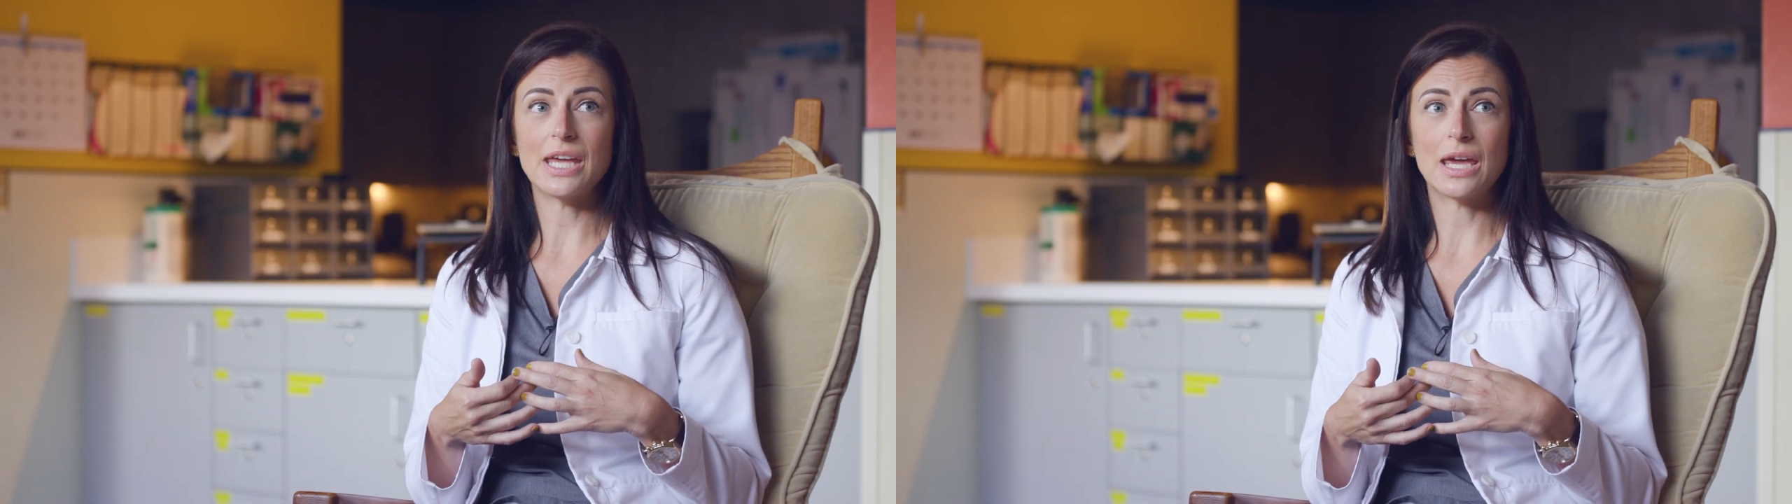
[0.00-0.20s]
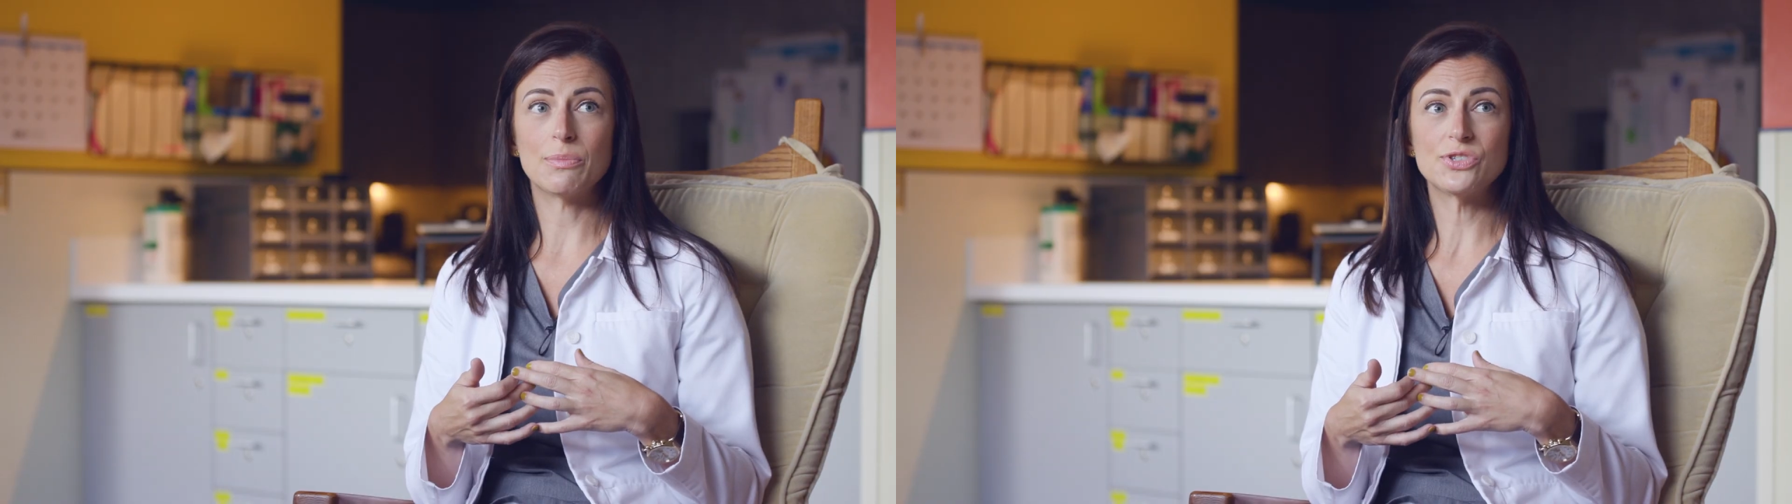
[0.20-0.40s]

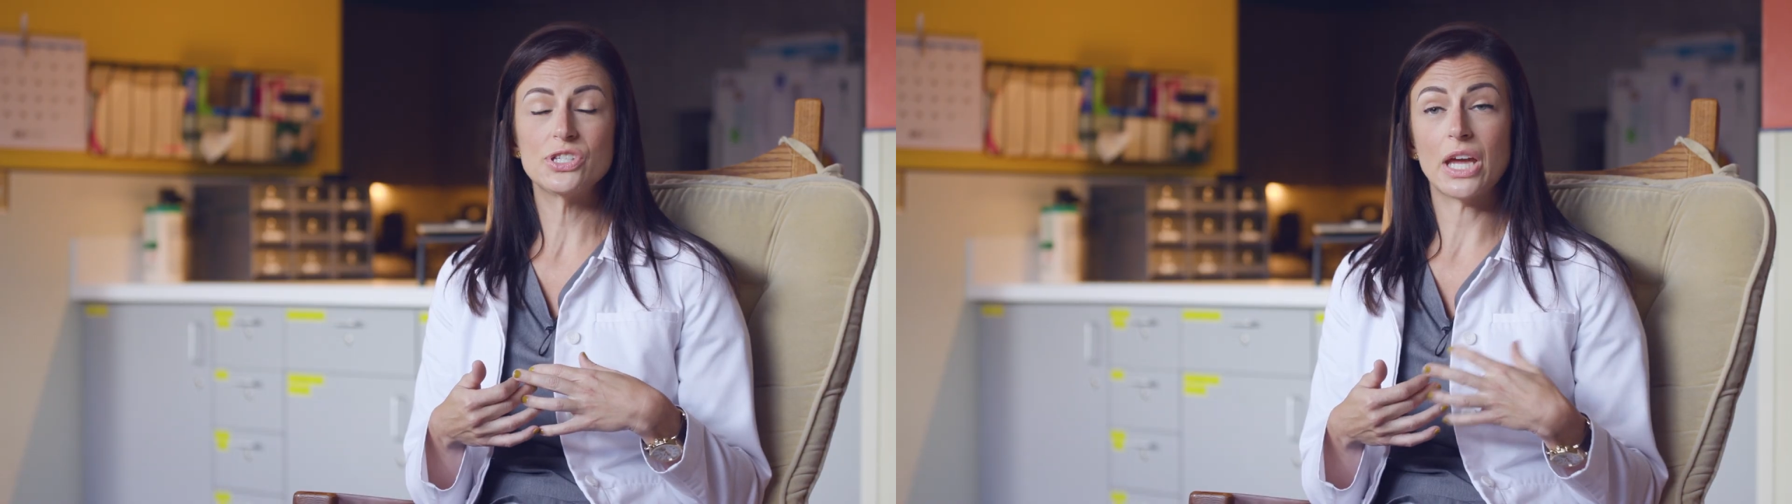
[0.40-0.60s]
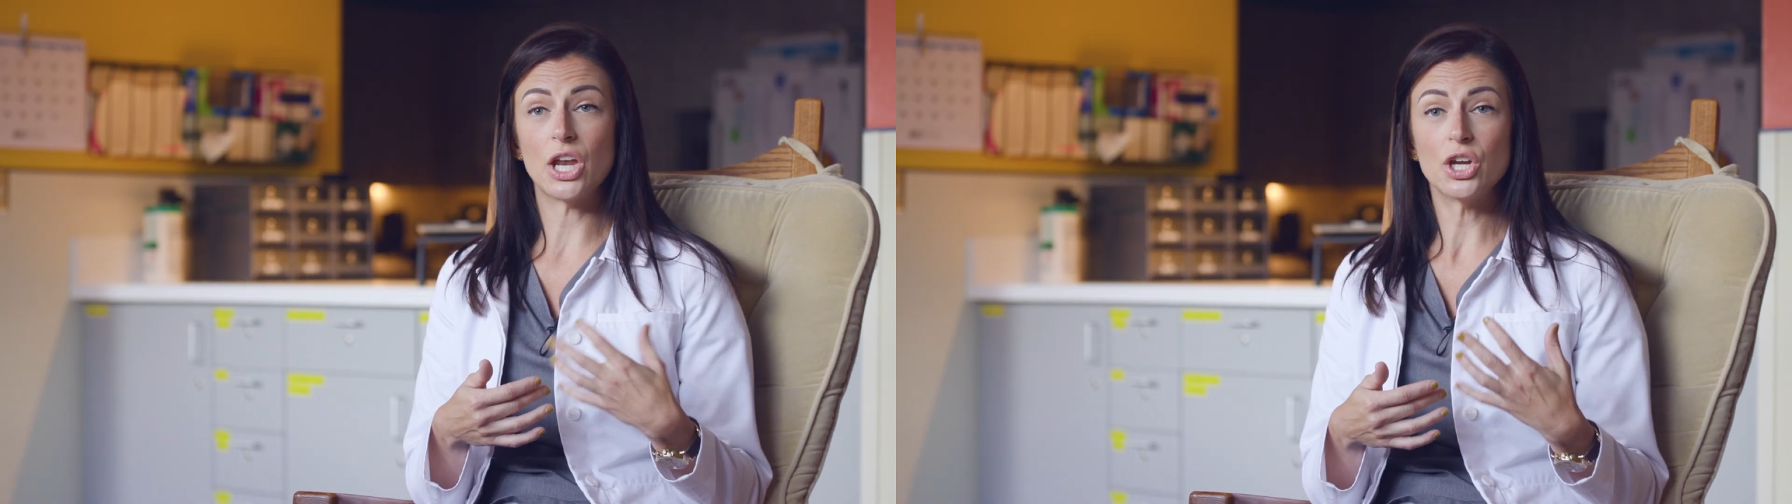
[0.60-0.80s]
able
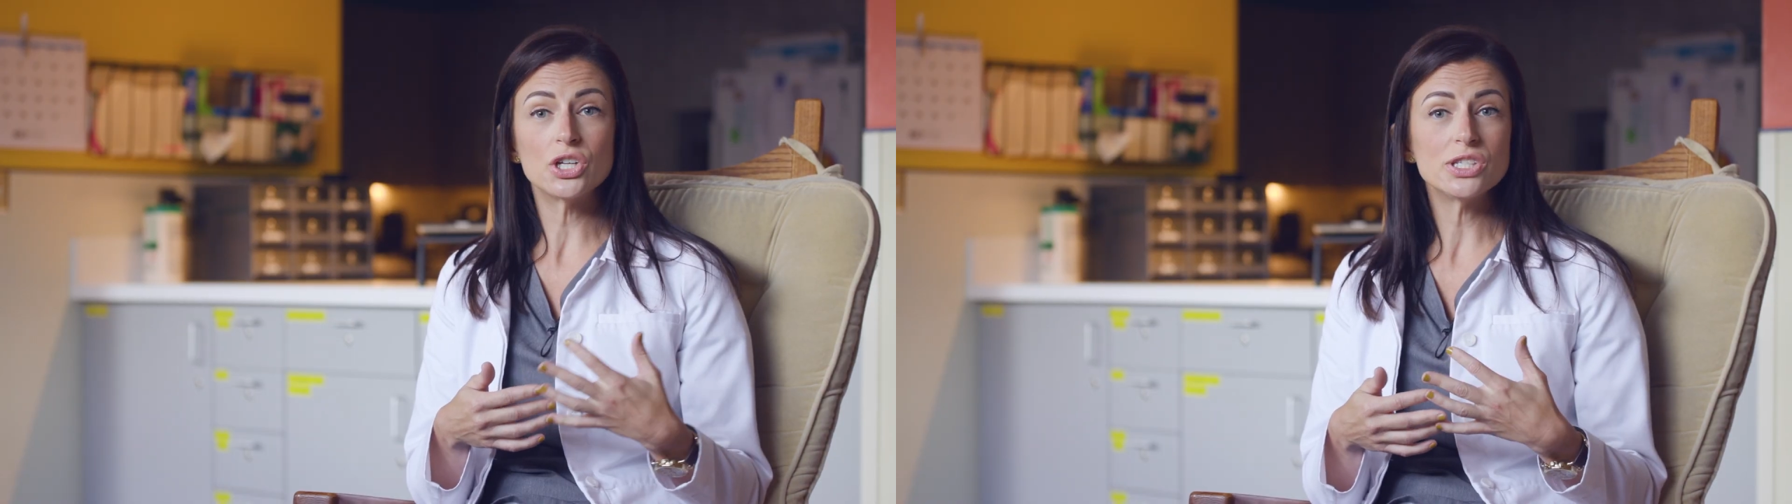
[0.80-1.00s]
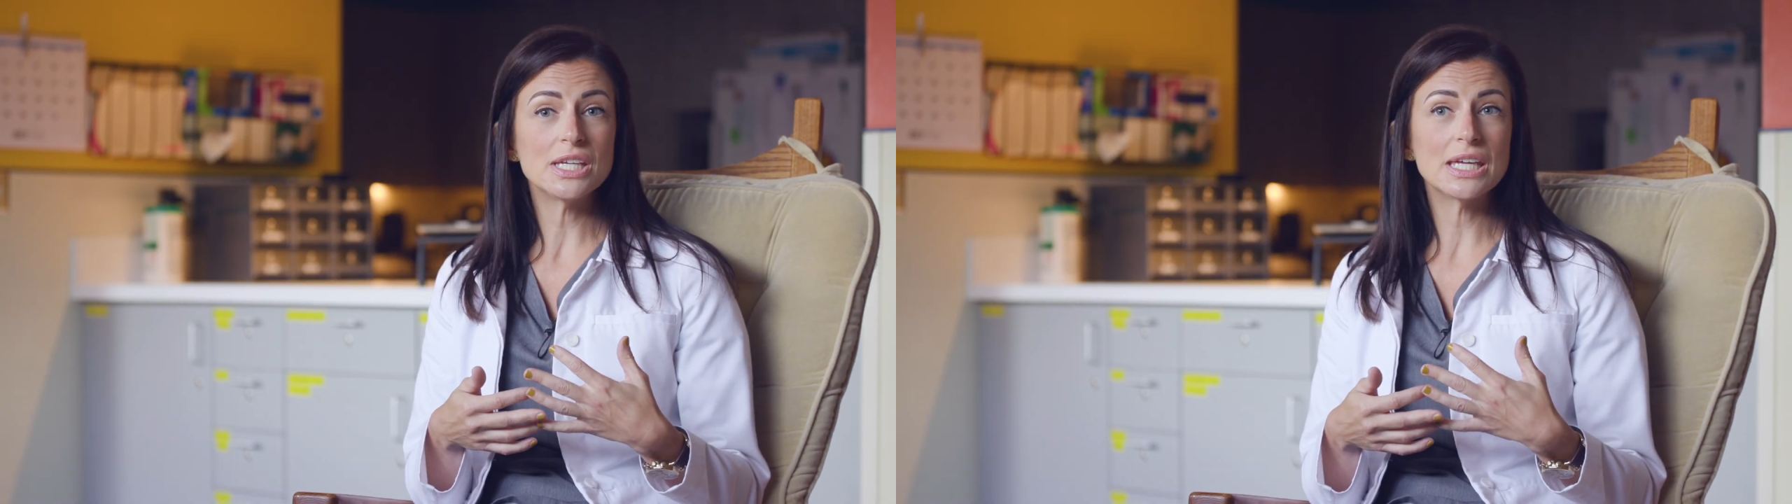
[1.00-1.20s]
to get
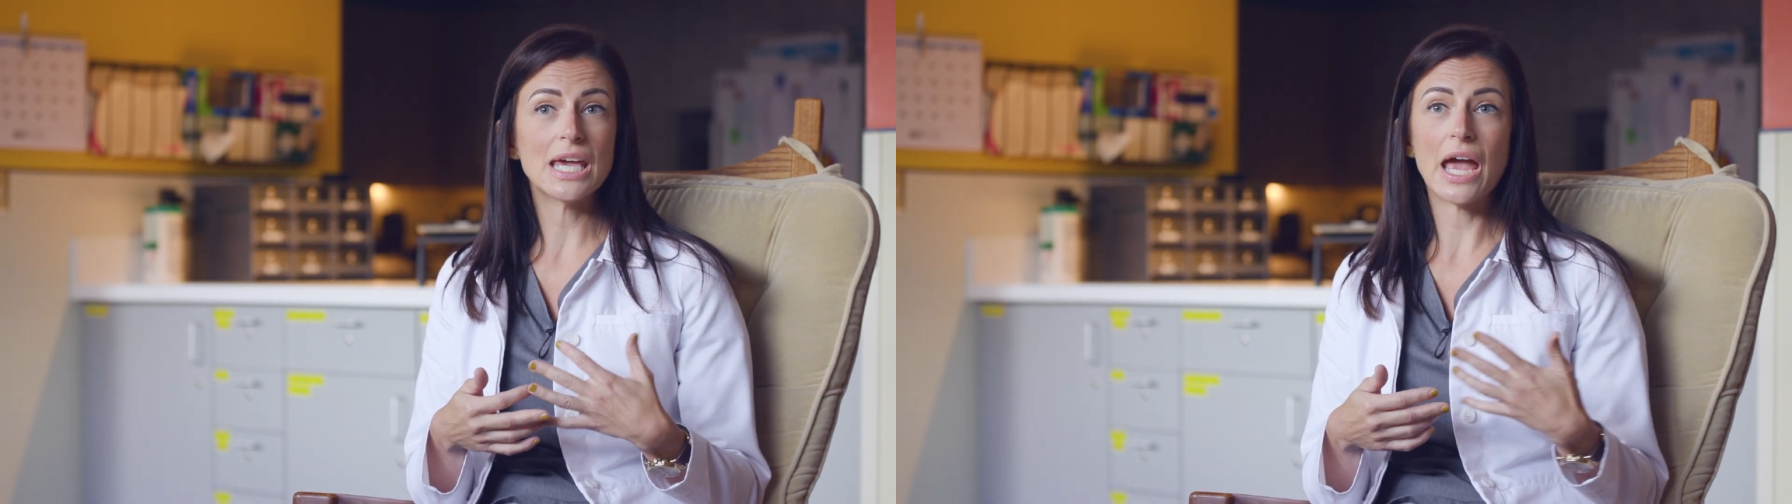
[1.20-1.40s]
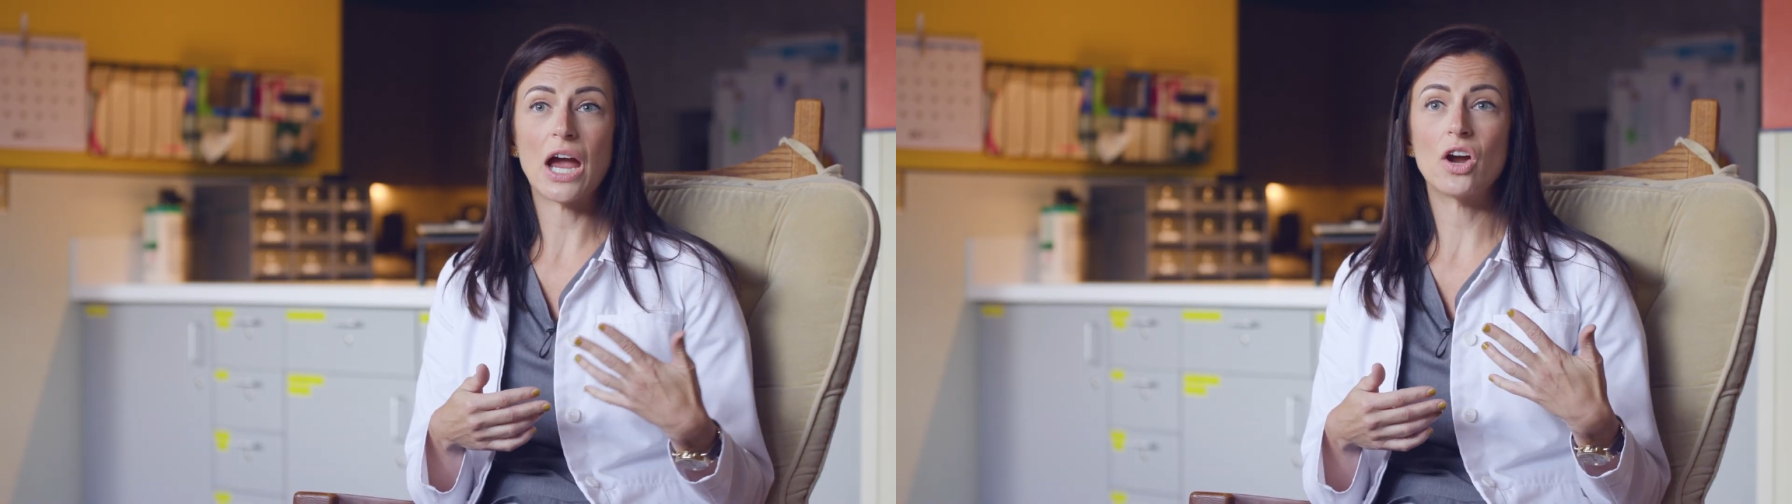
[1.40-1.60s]

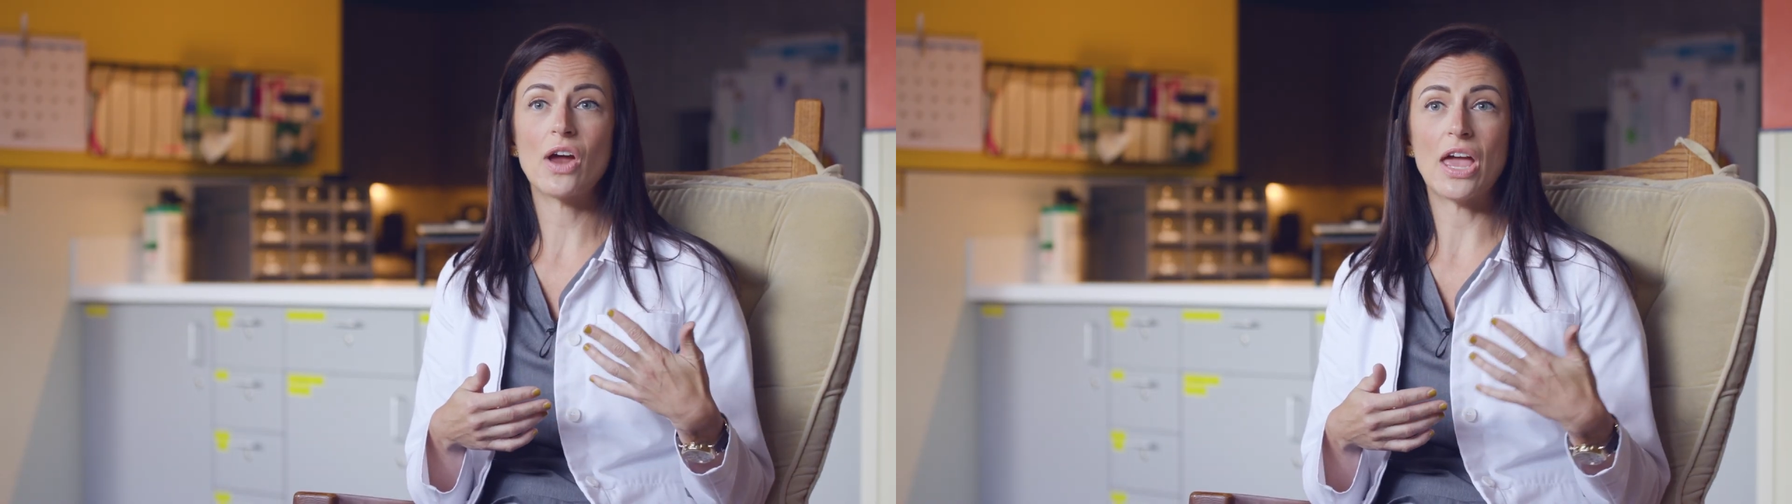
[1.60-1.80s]
nursing care